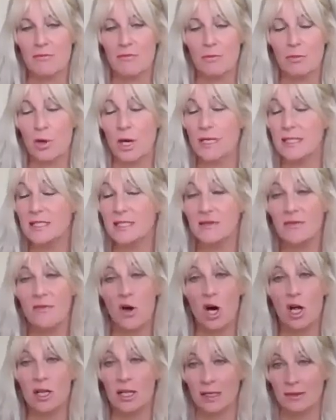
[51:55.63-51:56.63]
prices
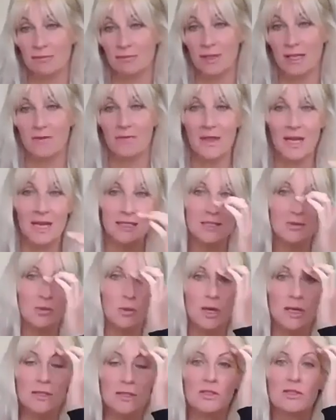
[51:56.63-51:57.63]
falling, if that's
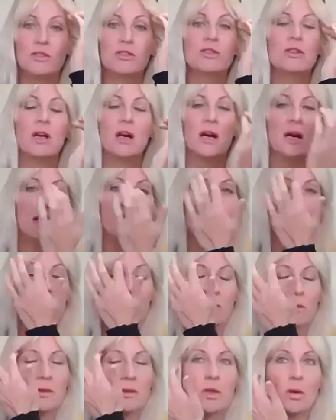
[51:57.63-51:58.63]
what
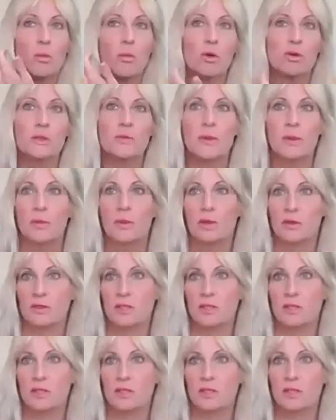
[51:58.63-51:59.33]
most people are